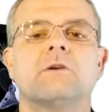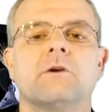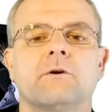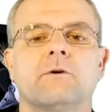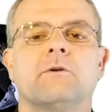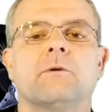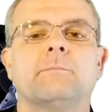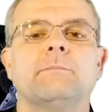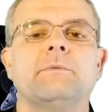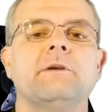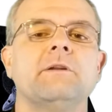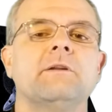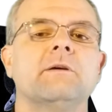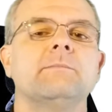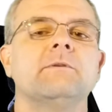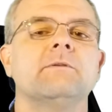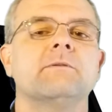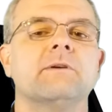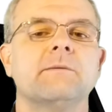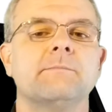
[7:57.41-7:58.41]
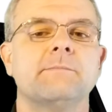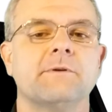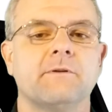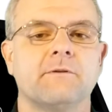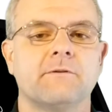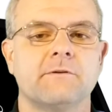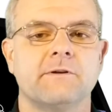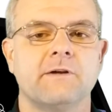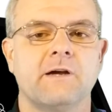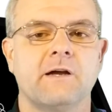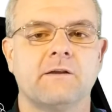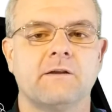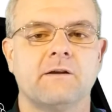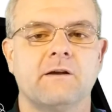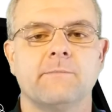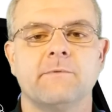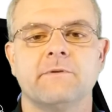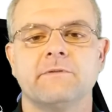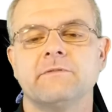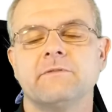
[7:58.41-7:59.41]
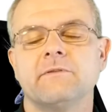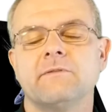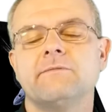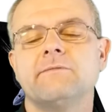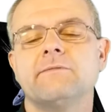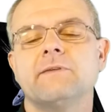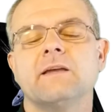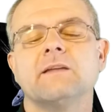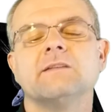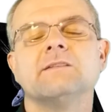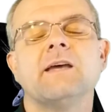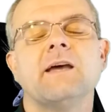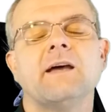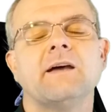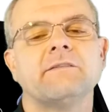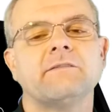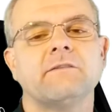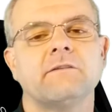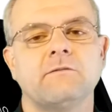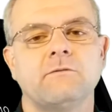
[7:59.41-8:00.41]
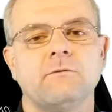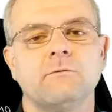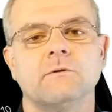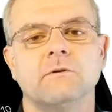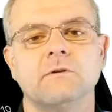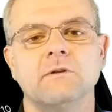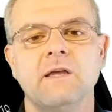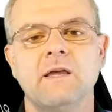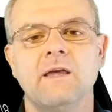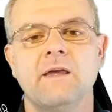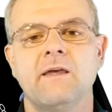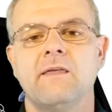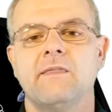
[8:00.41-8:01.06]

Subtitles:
go to PWAbuilder.com. This is a fantastic tool